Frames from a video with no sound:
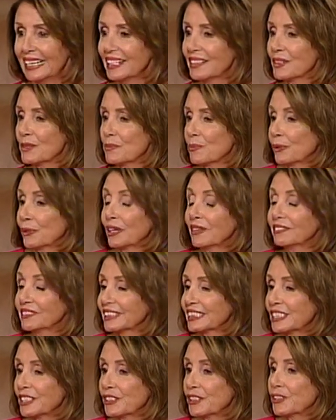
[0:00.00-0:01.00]
and the
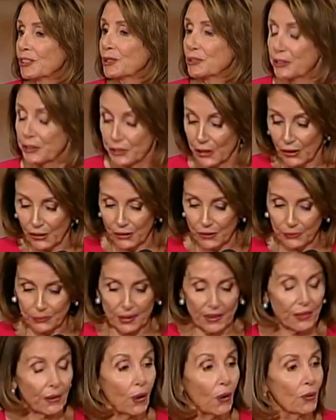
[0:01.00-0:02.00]
privilege to
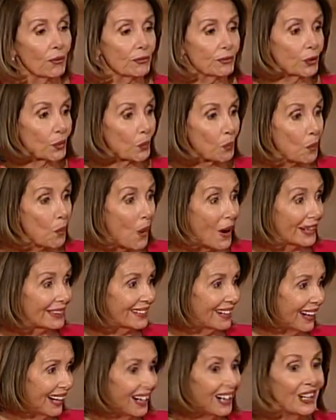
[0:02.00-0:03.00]
serve with over
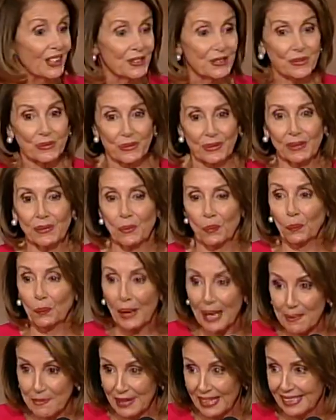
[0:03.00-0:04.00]
100
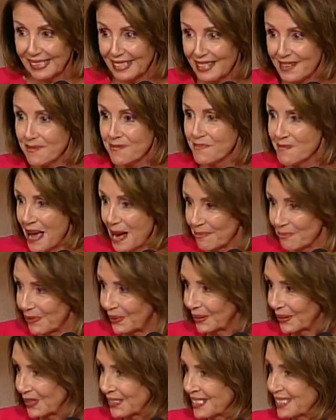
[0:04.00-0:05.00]
women
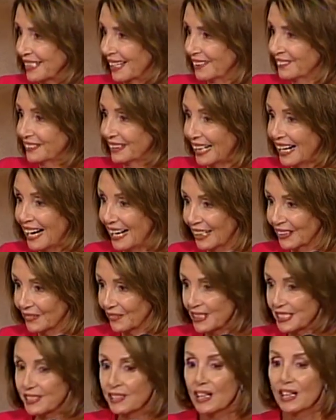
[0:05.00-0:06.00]
members of
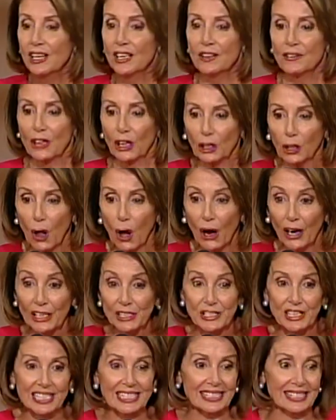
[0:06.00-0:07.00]
Congress, the
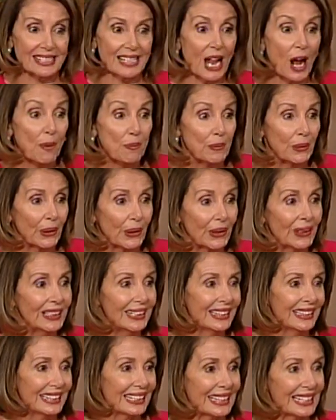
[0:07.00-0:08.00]
largest number
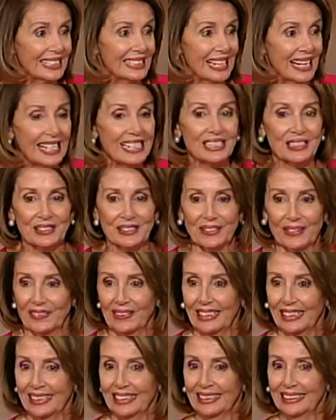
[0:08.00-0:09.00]
in
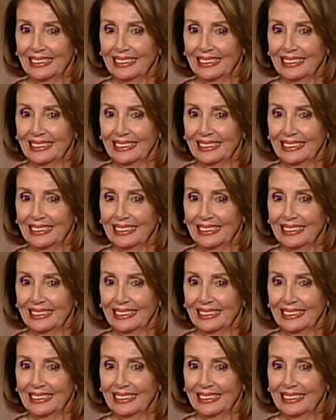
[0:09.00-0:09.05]
history.